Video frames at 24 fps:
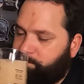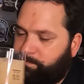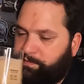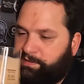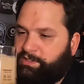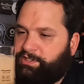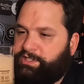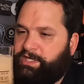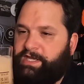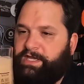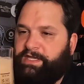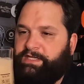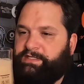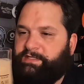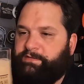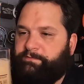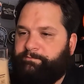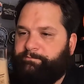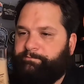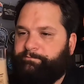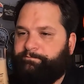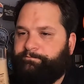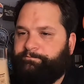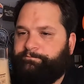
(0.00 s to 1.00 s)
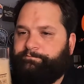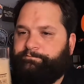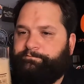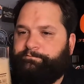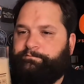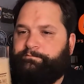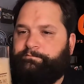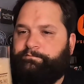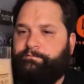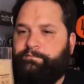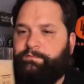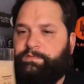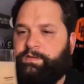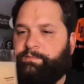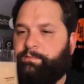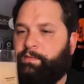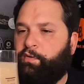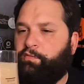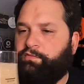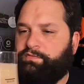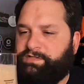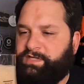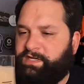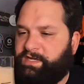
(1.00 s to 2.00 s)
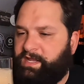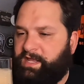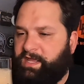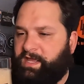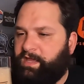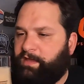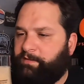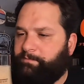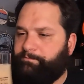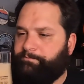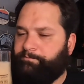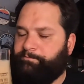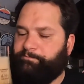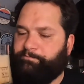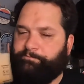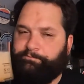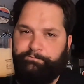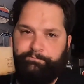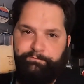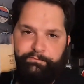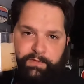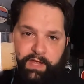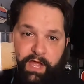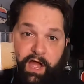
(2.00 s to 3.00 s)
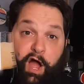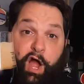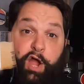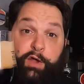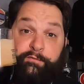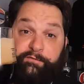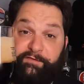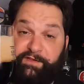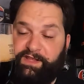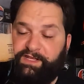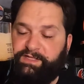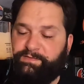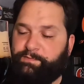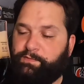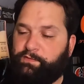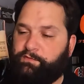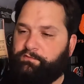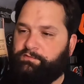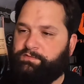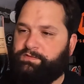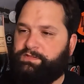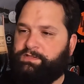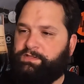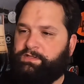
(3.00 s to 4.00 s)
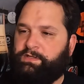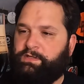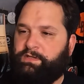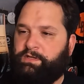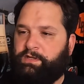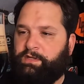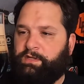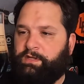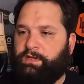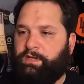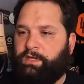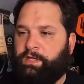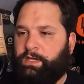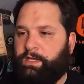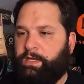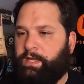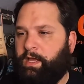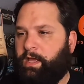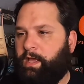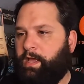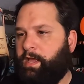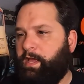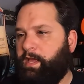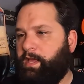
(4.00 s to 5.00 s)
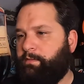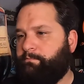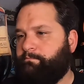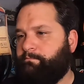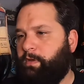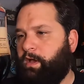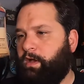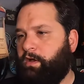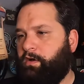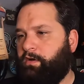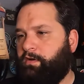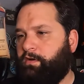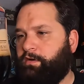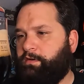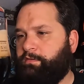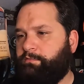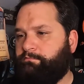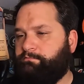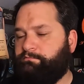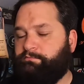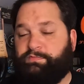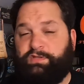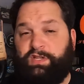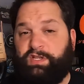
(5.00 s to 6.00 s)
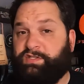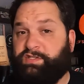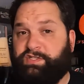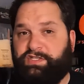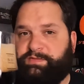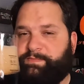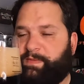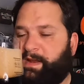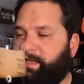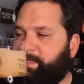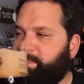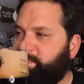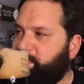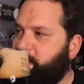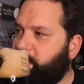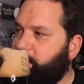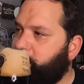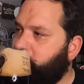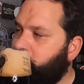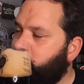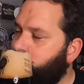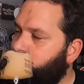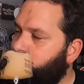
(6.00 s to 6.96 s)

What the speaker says: Jeez, the malts in here, hopefully it's malts, they just smell insane.